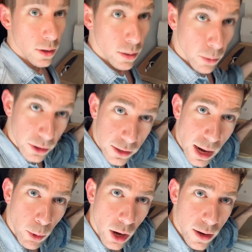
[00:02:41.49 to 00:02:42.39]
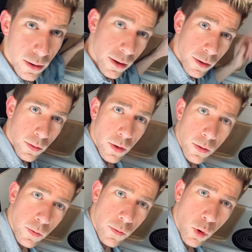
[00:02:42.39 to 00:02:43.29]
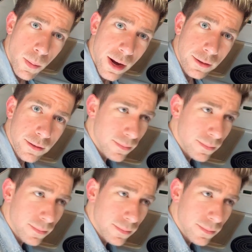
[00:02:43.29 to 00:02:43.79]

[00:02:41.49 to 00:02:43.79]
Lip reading: Put the timer on for 4 minutes.